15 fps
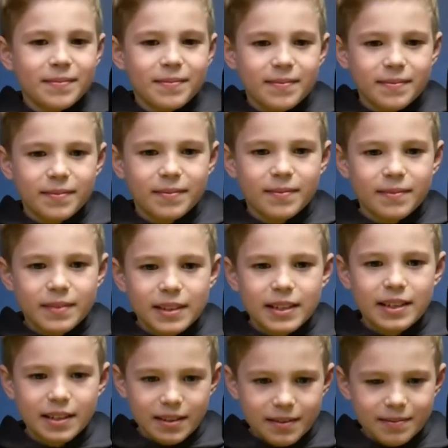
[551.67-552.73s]

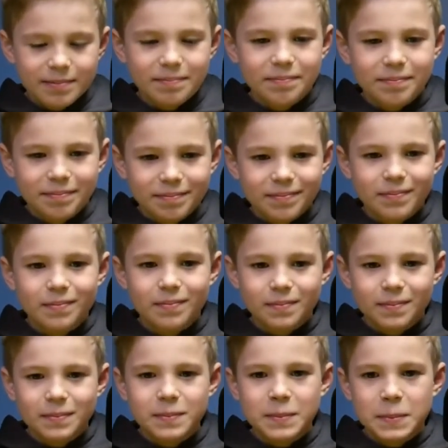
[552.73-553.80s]

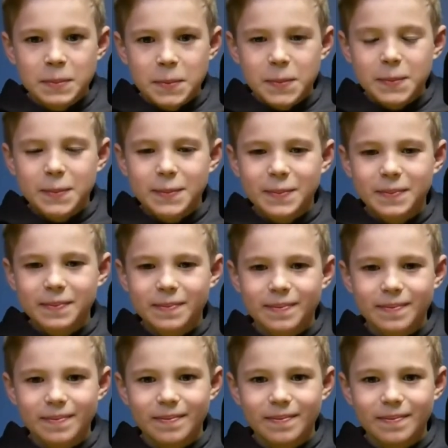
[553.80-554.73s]
(silent)